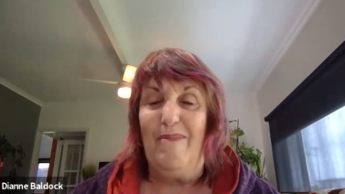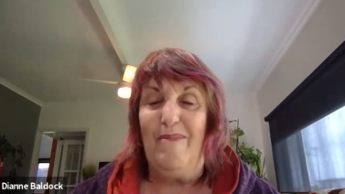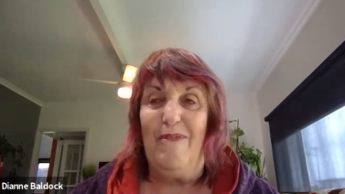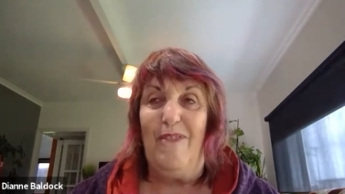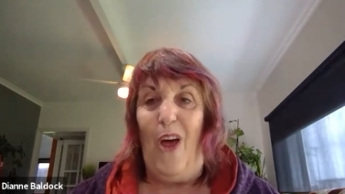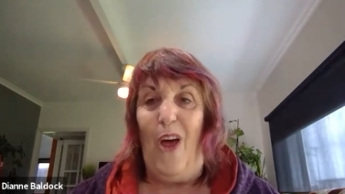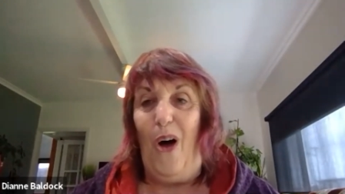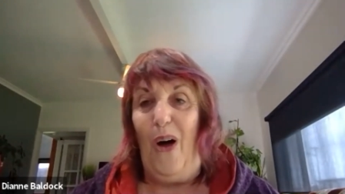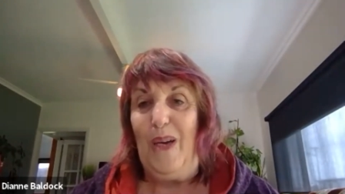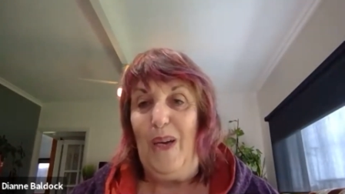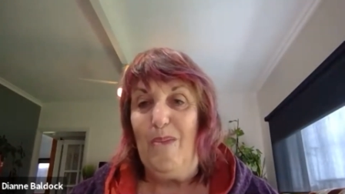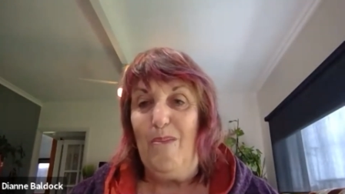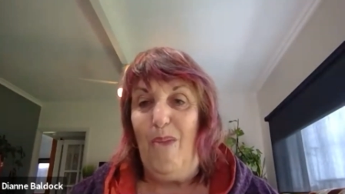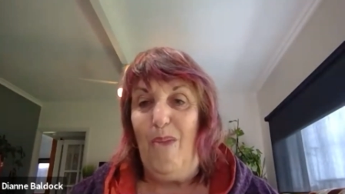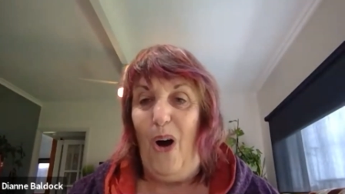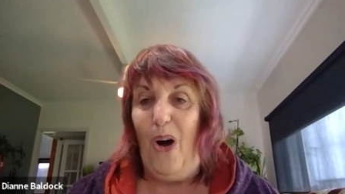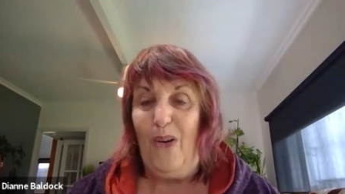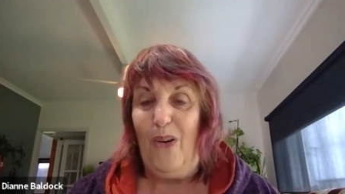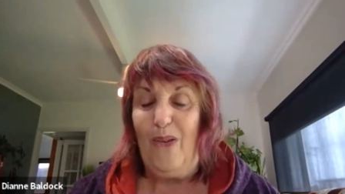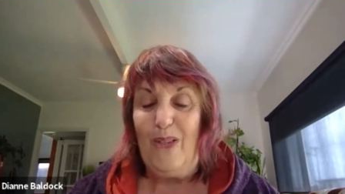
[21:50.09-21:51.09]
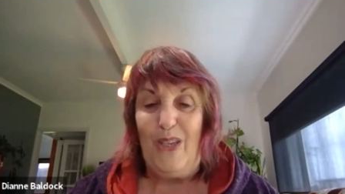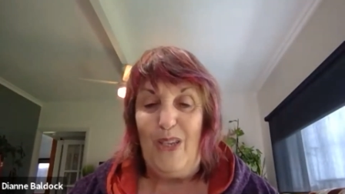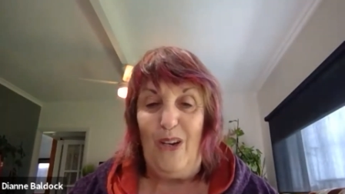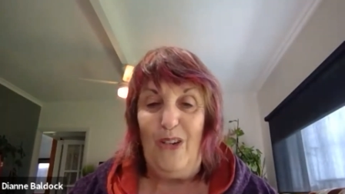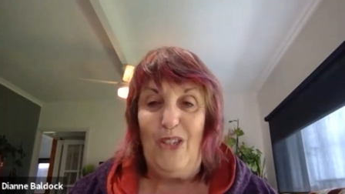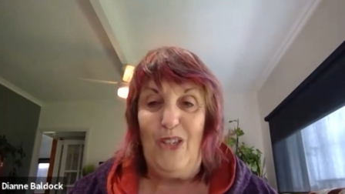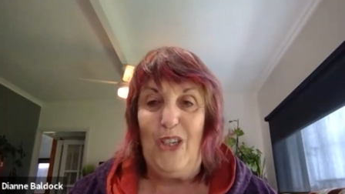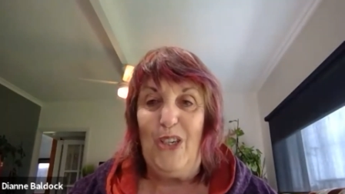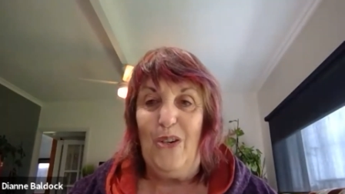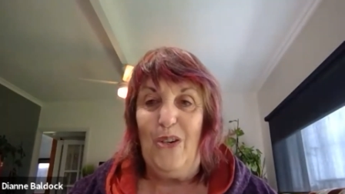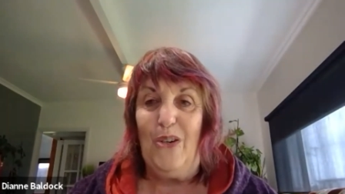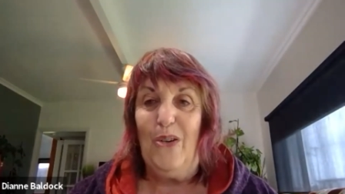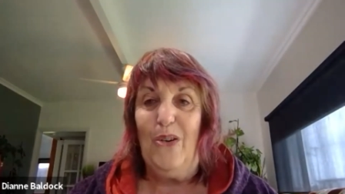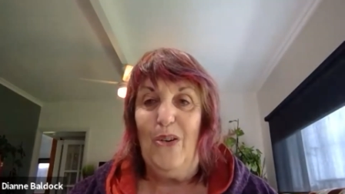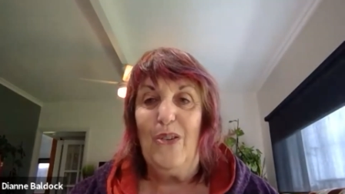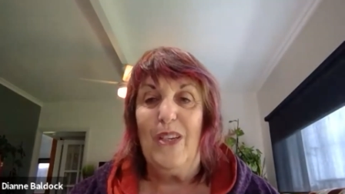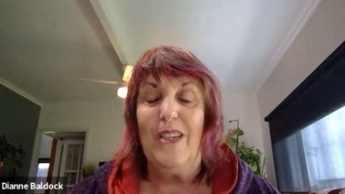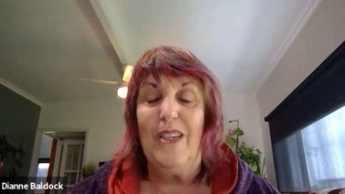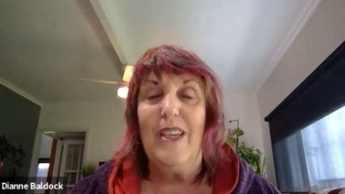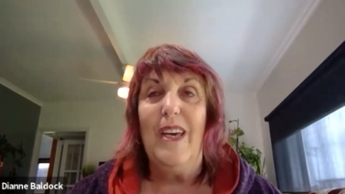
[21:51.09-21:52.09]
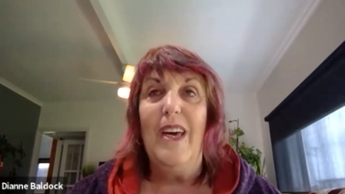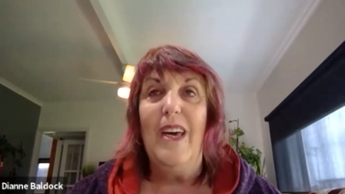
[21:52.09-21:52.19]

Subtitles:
flying mile, so she called it.